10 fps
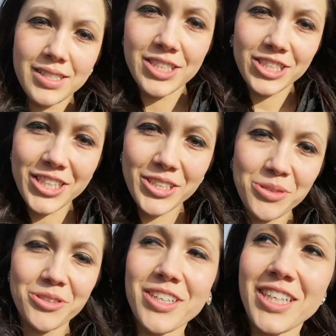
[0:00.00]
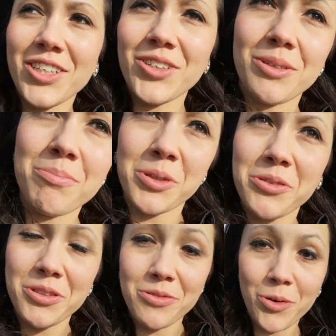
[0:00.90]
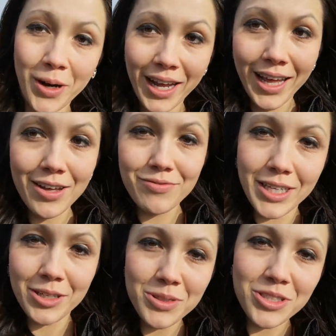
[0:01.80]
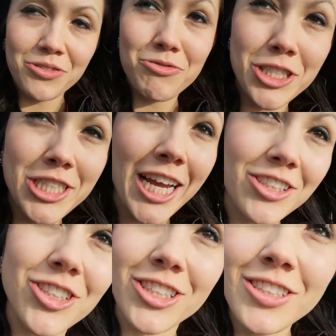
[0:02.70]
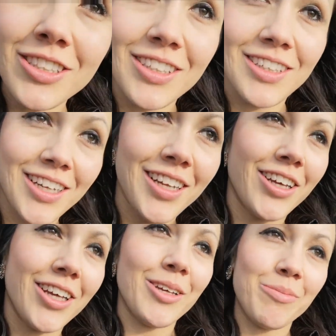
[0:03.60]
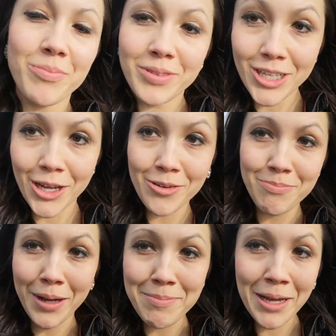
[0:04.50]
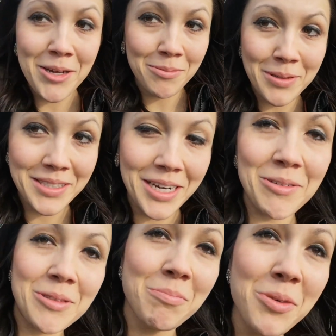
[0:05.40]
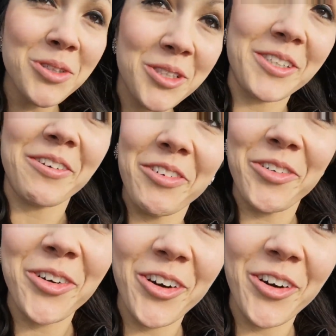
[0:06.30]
so church was really good but it was quite heavy it was on rejection um, so my makeup is now smudged from